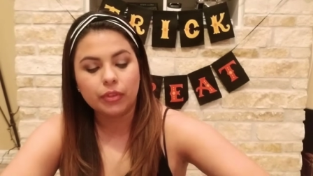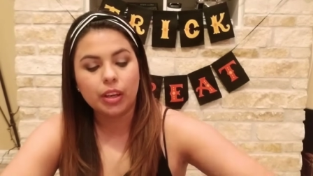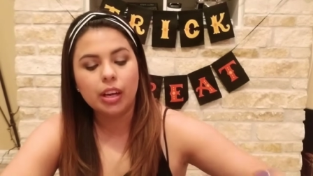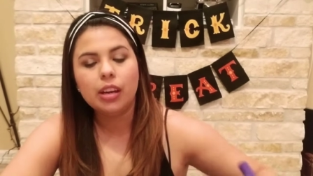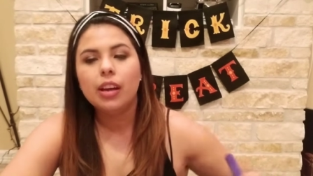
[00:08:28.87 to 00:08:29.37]

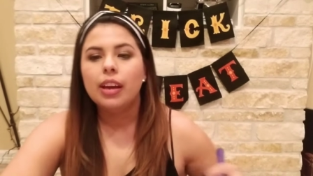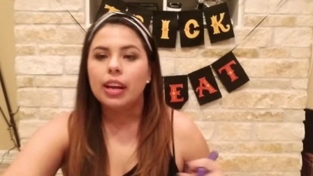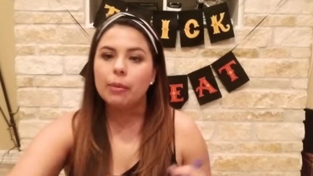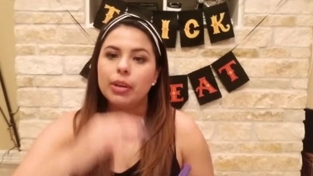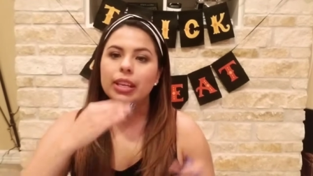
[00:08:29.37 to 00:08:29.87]
Okay, and
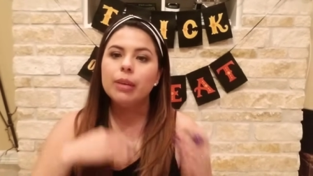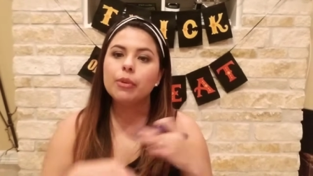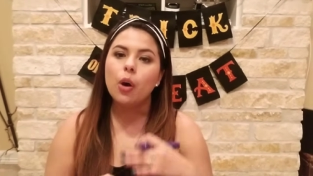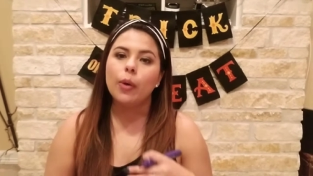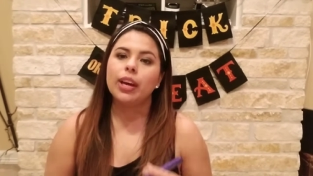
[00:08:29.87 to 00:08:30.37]
I'm going to keep
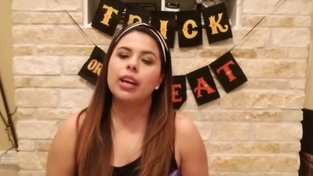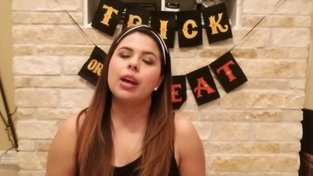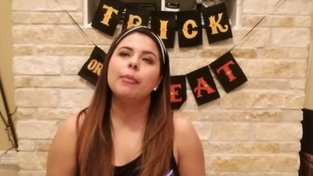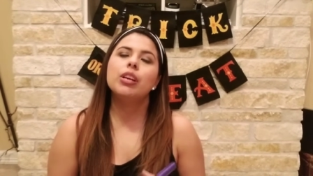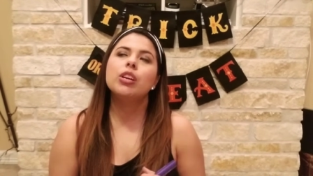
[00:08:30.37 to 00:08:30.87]
going, and
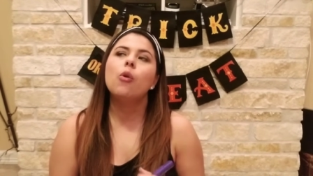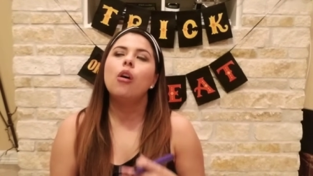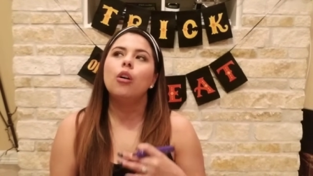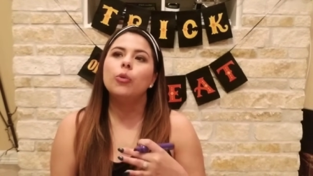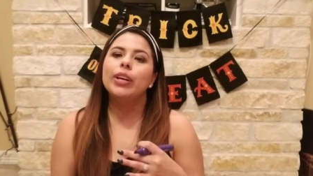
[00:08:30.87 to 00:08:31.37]
I'm going to go
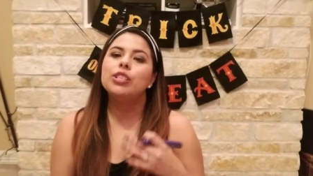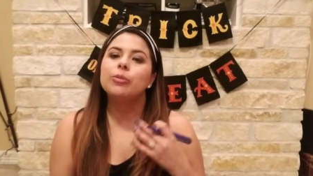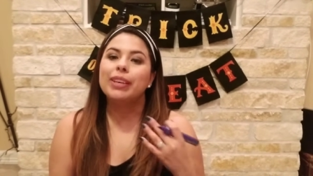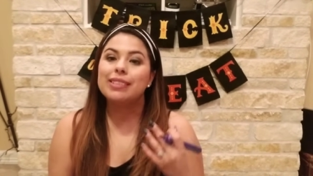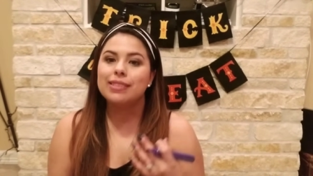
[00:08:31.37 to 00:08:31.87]
all the way to
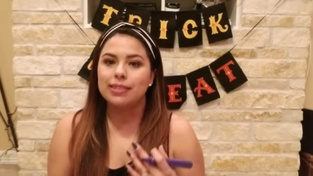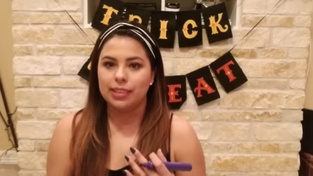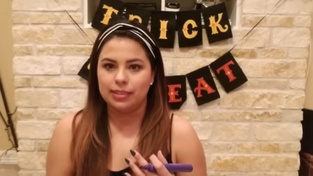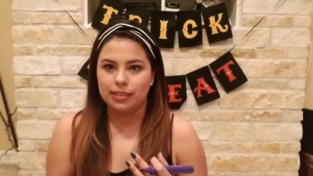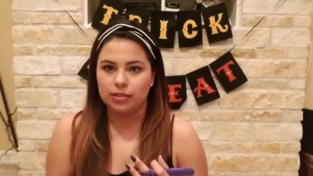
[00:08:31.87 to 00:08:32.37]
my
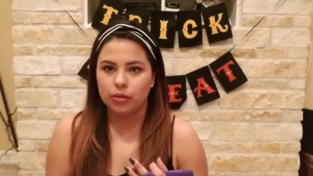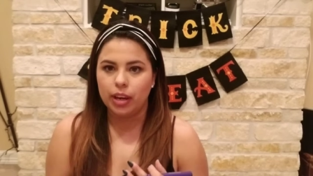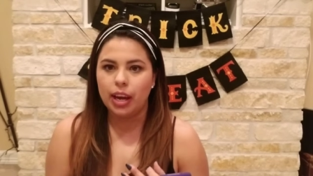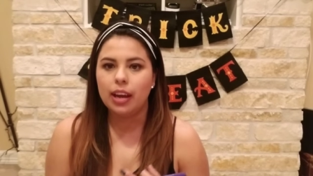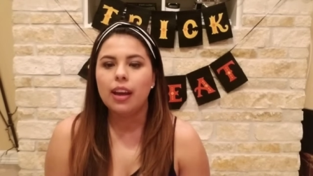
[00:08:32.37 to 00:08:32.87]
6s,
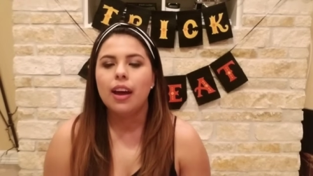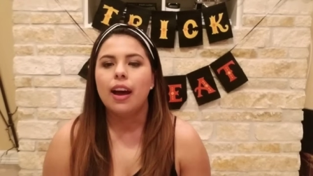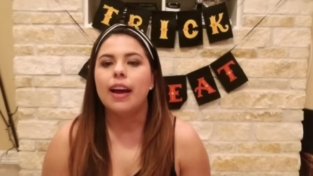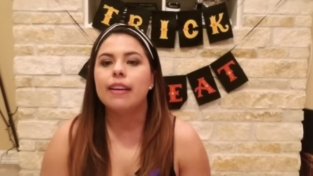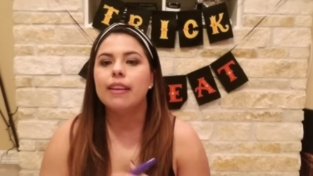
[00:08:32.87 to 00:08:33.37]
okay?
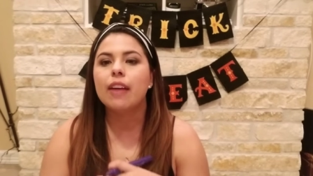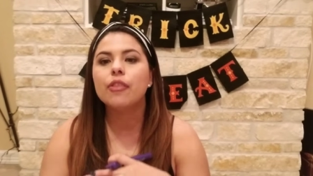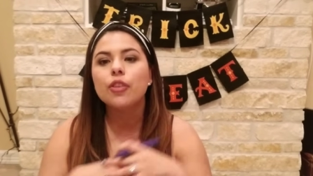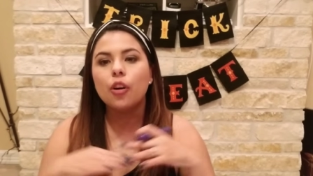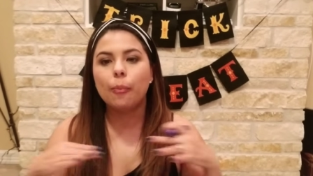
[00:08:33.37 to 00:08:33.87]
I never
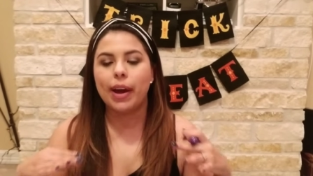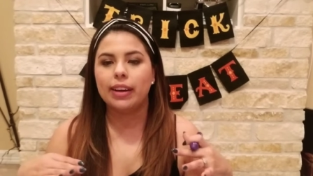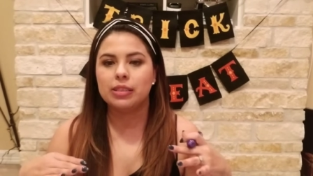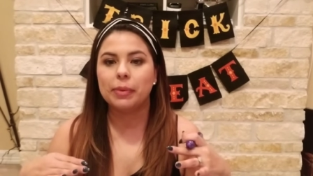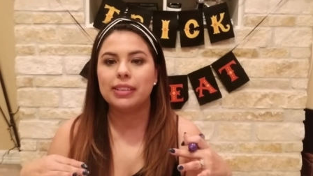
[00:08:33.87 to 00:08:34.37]
go
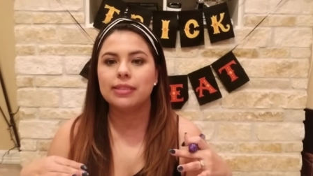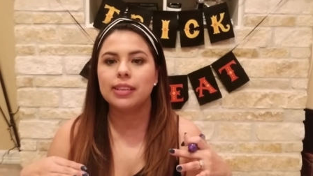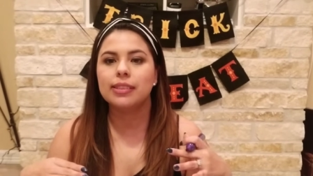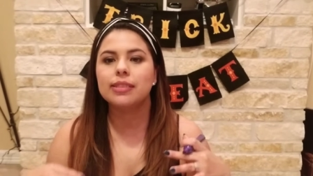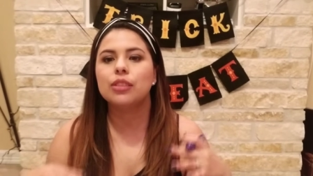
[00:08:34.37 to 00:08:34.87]
past my
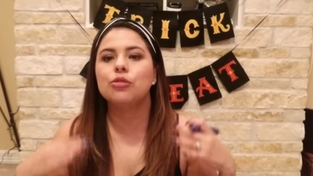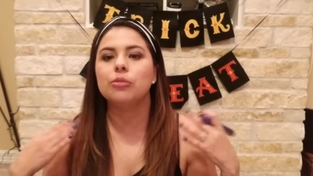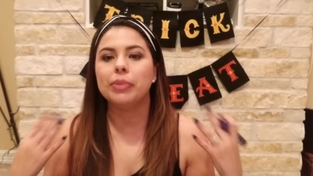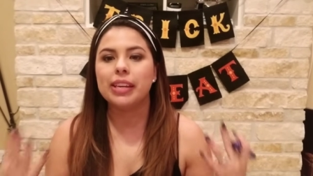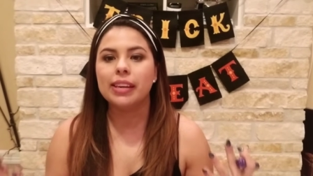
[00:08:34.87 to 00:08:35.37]
6 to
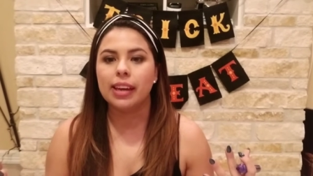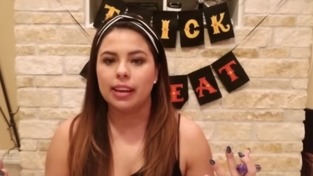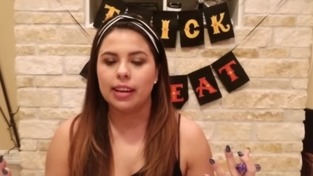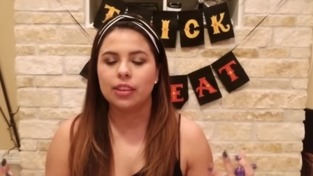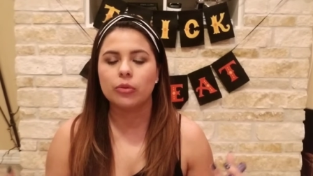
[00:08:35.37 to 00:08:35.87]

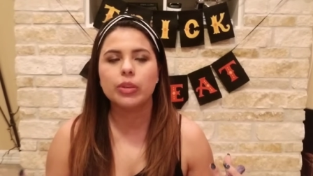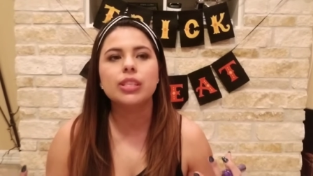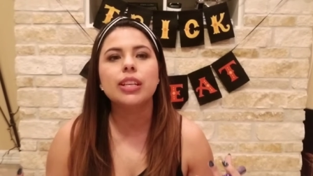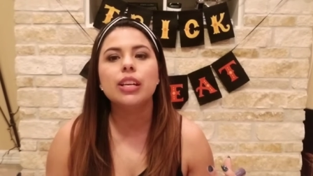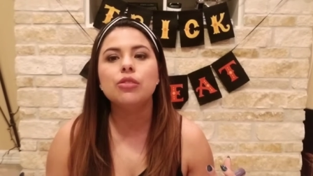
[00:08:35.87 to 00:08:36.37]
begin, and the
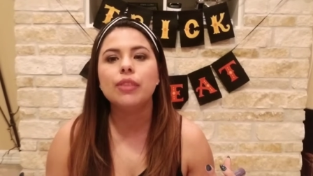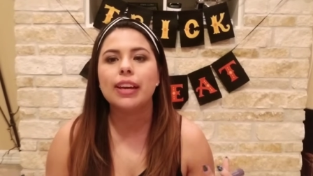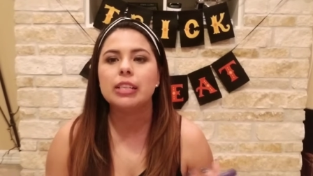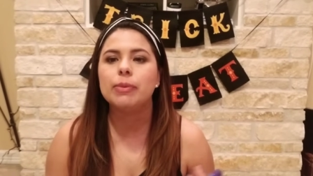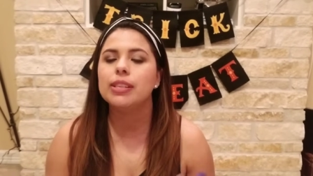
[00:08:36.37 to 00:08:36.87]
reason I do
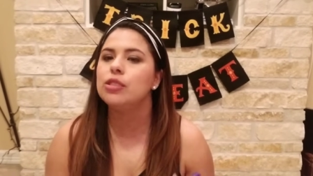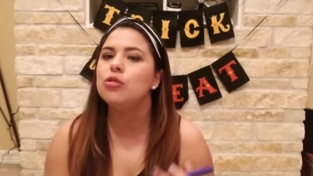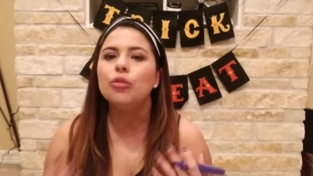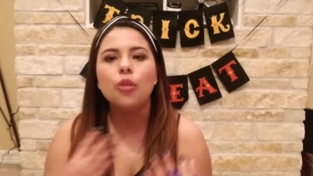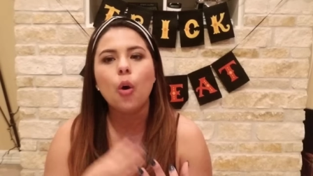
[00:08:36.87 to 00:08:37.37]
that is because you
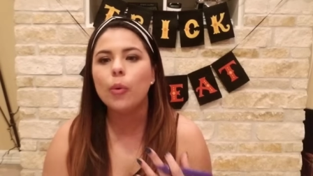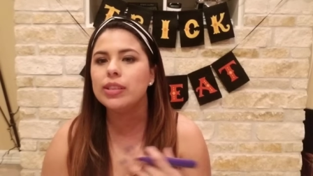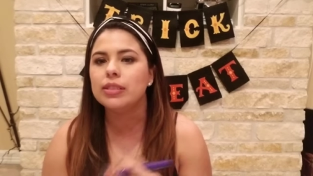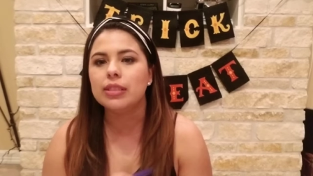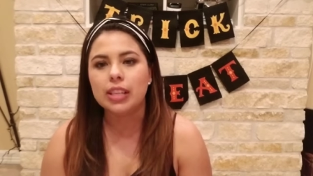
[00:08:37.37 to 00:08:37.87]
don't
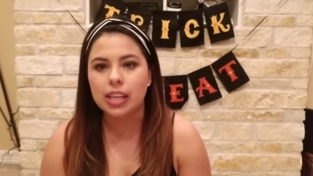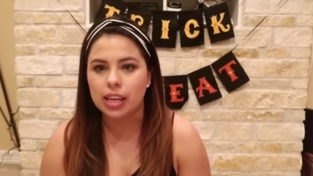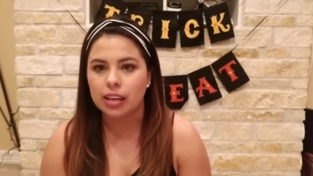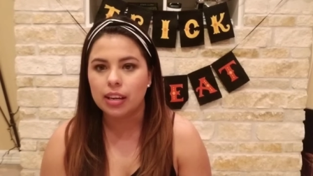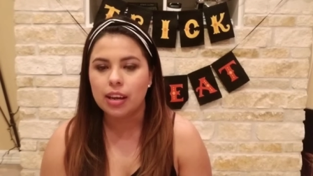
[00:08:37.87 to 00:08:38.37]
always
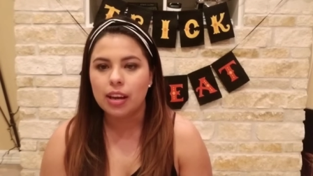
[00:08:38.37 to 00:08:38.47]
need